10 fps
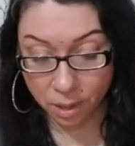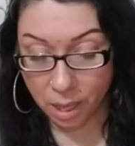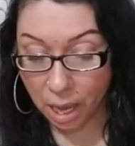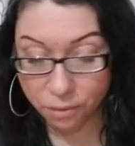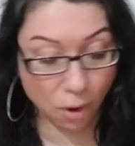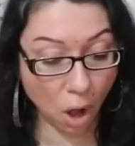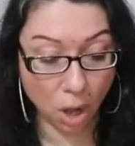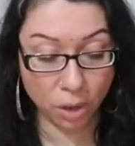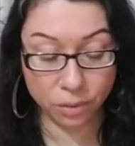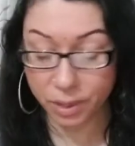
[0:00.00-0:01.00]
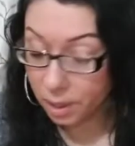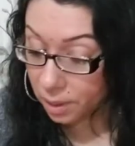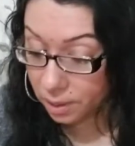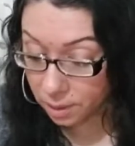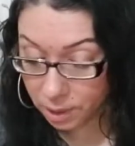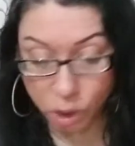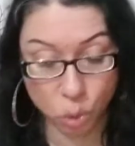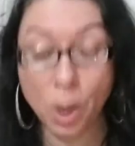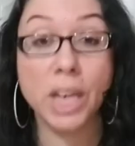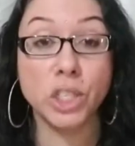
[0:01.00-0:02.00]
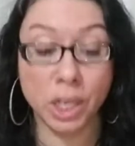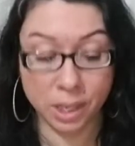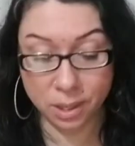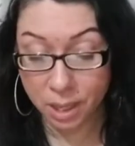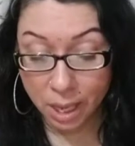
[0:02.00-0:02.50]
involved situation.